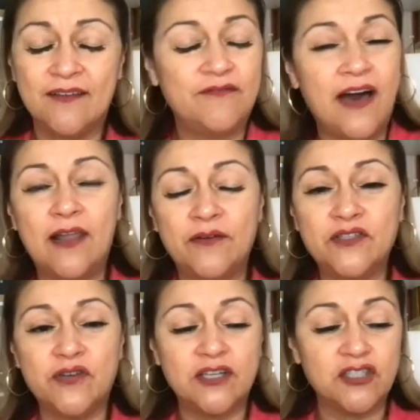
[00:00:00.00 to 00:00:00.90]
Follow
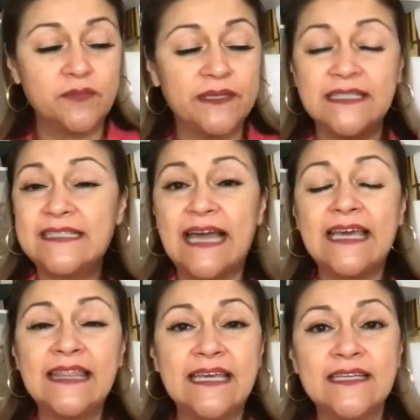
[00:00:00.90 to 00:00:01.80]
instructions. But the
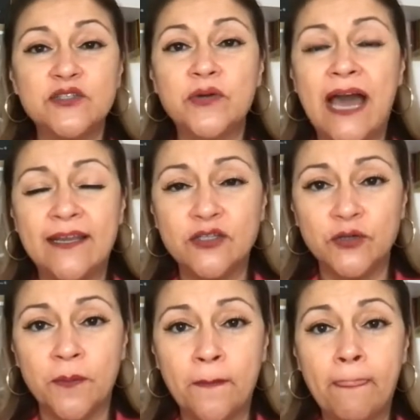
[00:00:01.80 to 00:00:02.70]
second thing is you
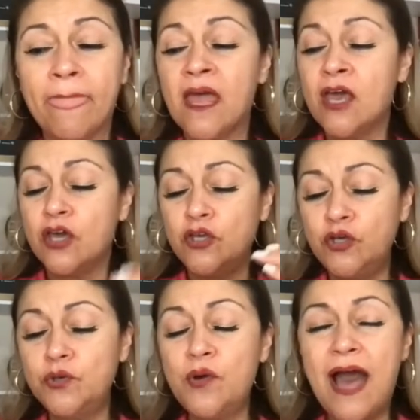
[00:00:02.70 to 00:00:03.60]

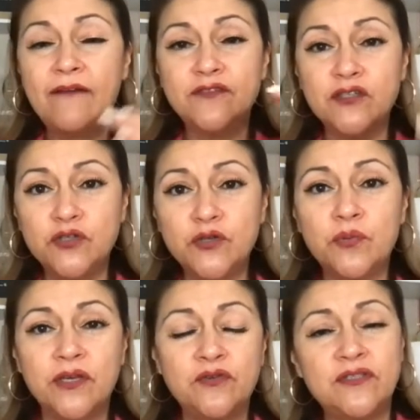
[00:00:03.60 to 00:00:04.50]
have to do
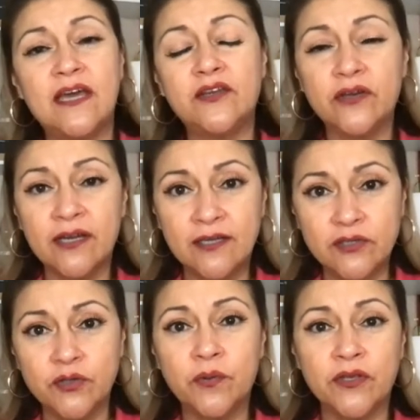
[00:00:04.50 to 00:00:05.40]
what you said you're going to
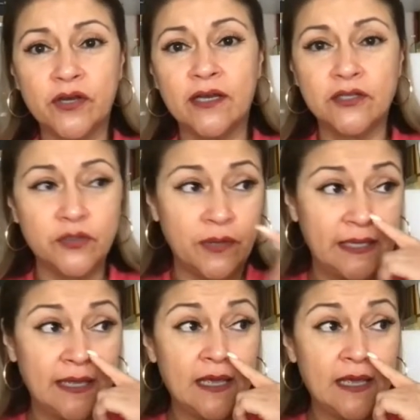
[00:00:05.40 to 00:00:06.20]
do when you're going to do it.